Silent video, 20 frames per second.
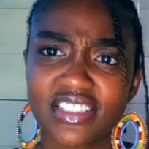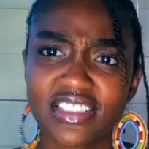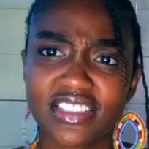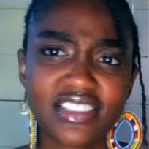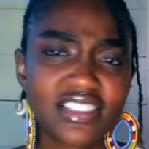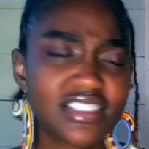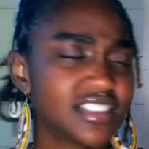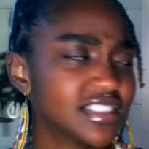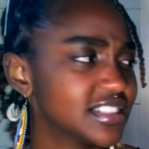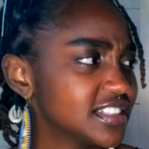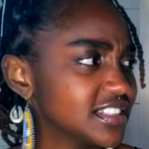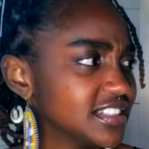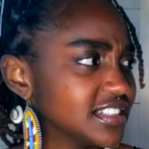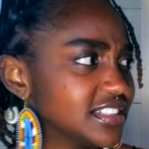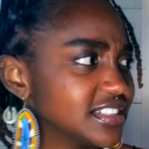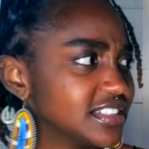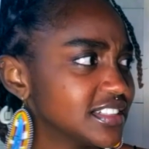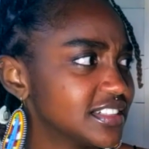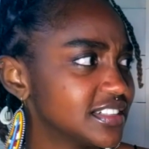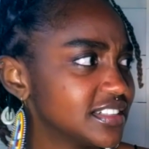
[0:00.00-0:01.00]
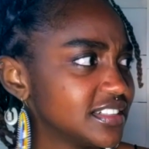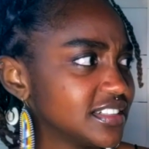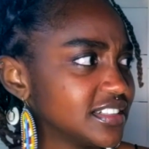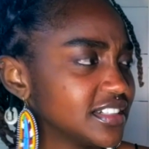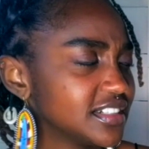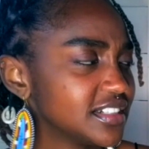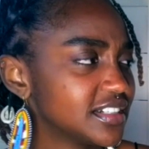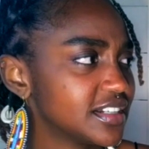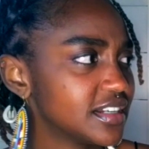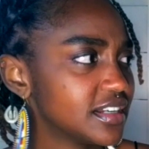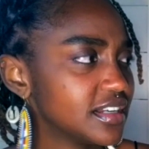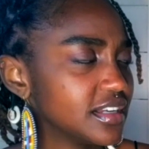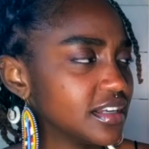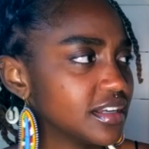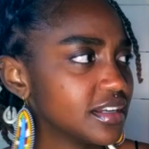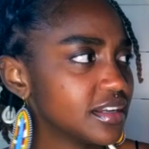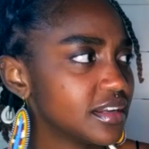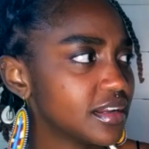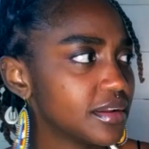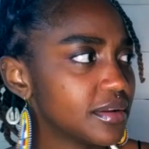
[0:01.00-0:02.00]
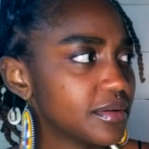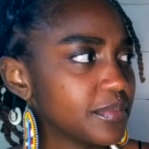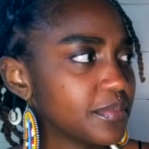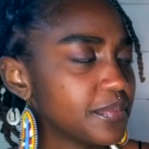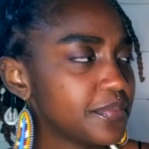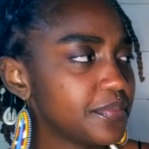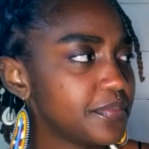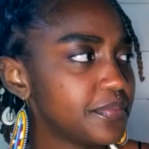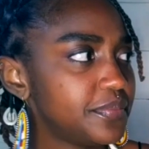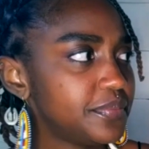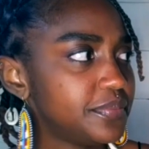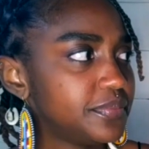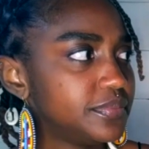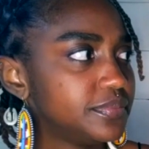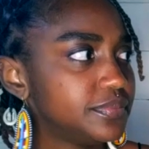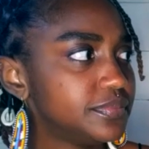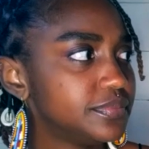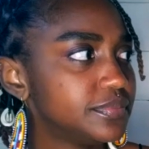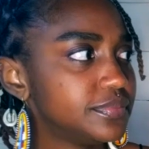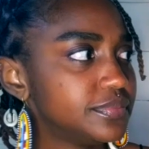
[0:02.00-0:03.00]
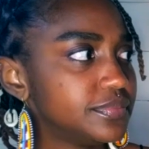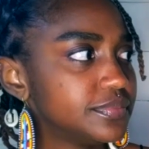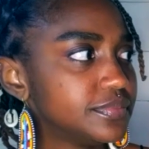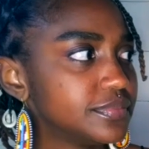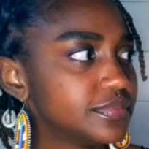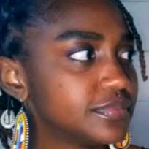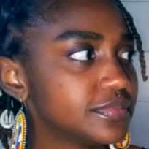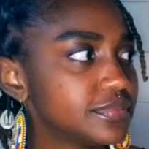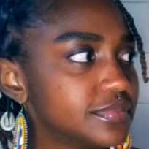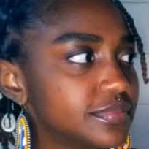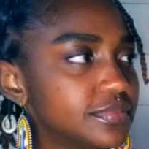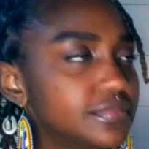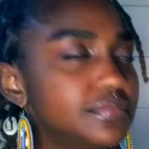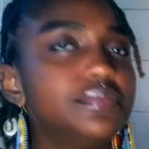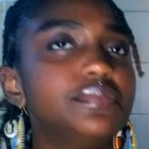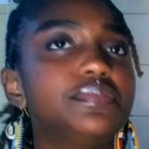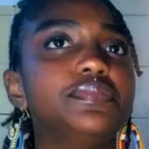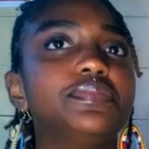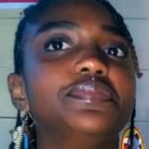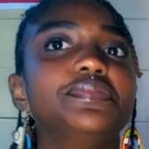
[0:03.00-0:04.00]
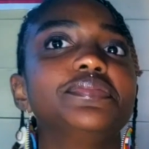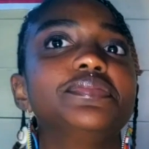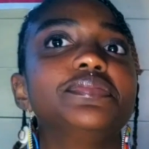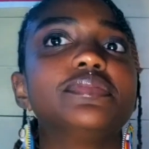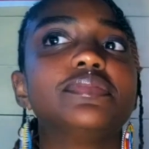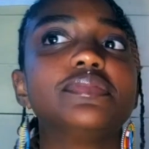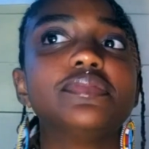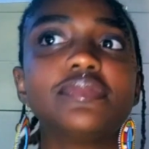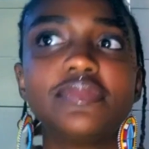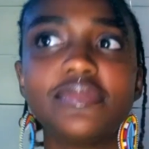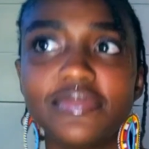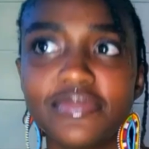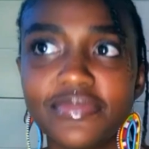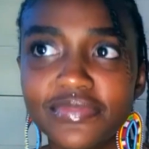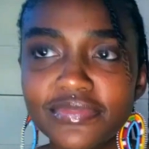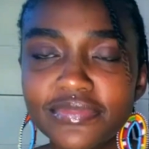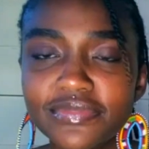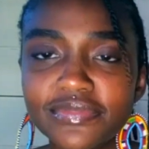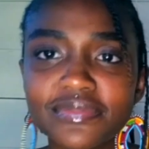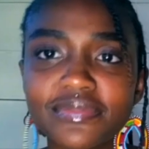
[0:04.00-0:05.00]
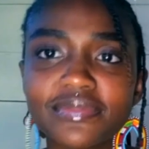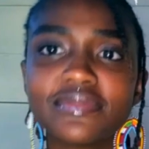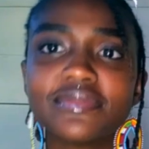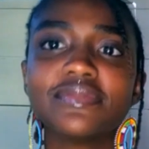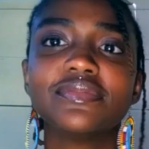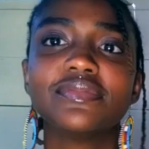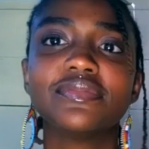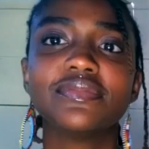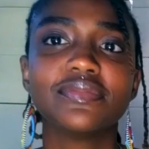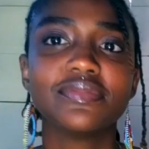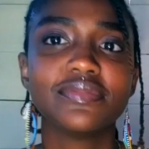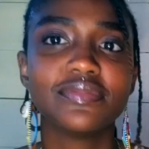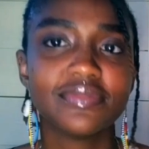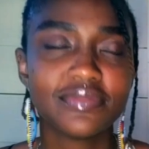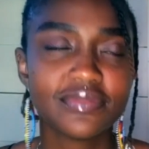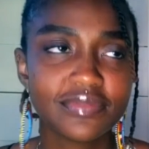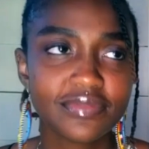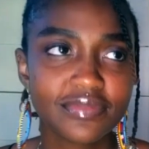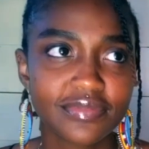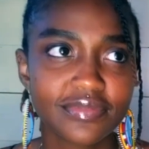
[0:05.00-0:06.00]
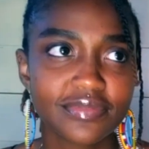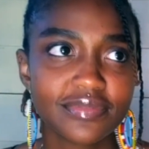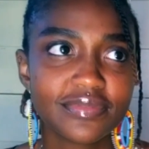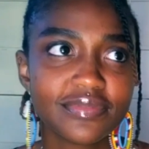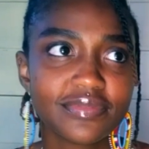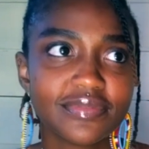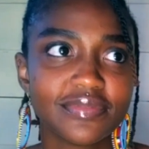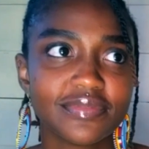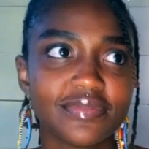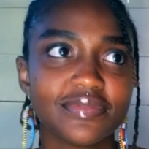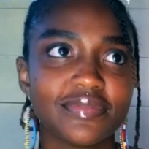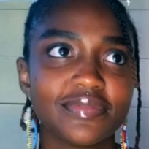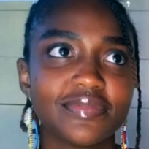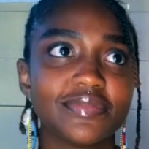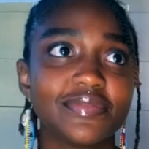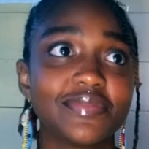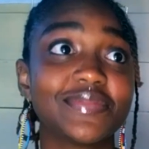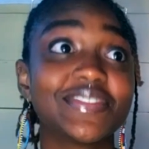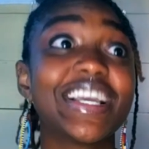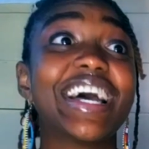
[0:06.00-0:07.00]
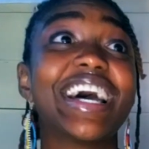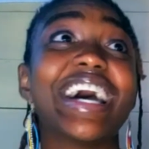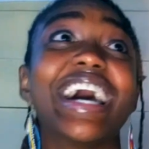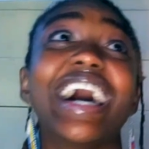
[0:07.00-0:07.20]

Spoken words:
[no speech]